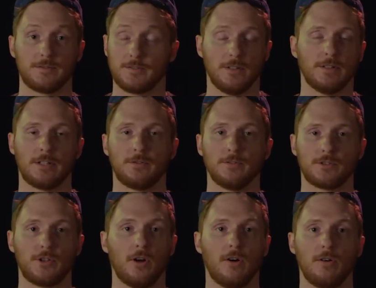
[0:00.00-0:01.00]
still not doing the
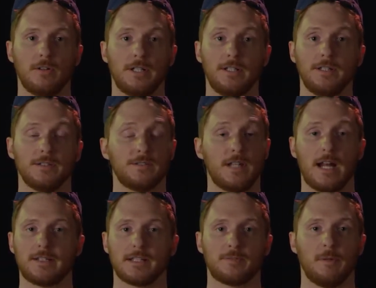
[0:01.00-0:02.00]
show. He's
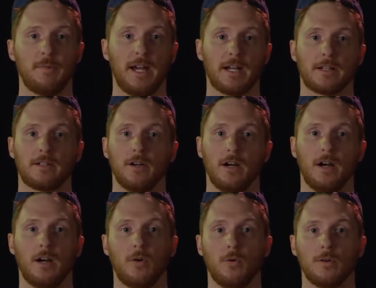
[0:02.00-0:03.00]
not texting me back
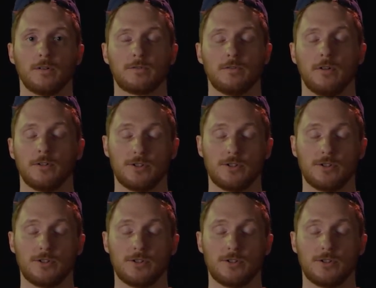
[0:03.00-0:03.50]
uh, or, or